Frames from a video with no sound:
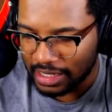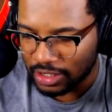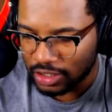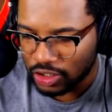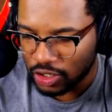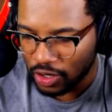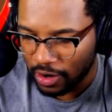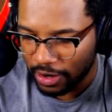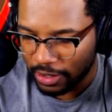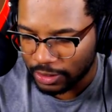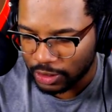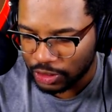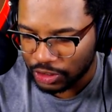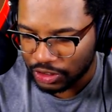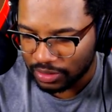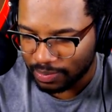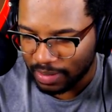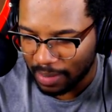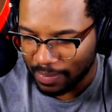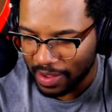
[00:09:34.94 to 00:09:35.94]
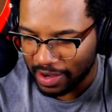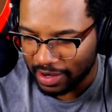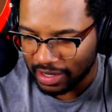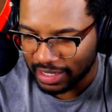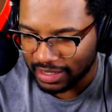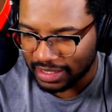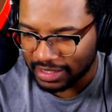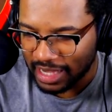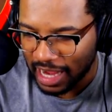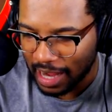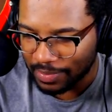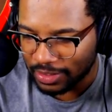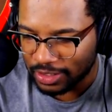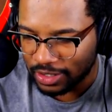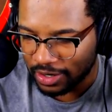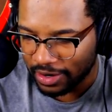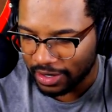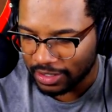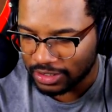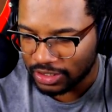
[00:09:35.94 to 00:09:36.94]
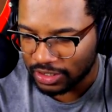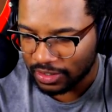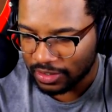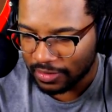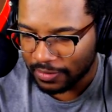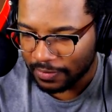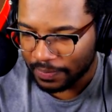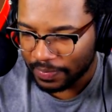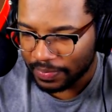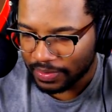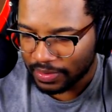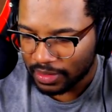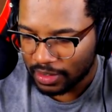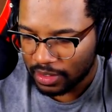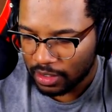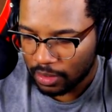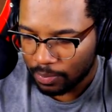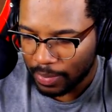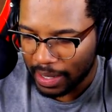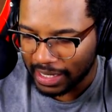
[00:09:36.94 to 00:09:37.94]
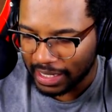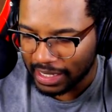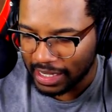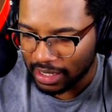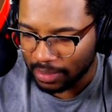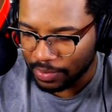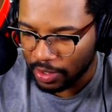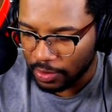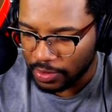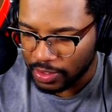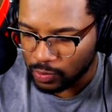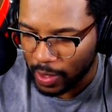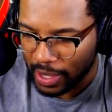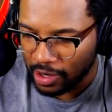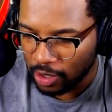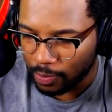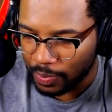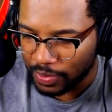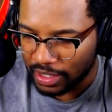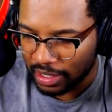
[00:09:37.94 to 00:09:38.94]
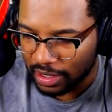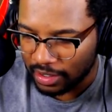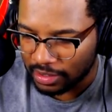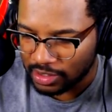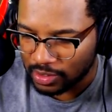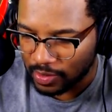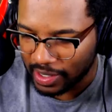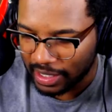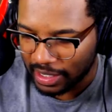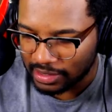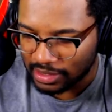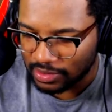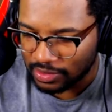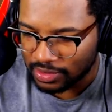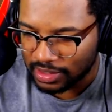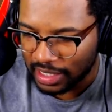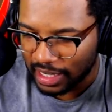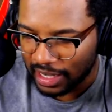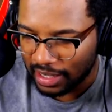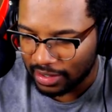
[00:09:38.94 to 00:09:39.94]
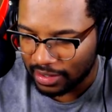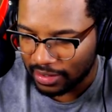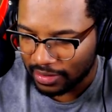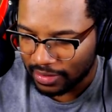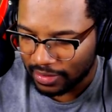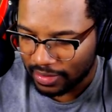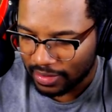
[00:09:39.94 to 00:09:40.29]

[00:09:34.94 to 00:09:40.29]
need to charge, but I'm not going to get the time to charge. But I can hit him, though. He's wide open there, so I guess there's that.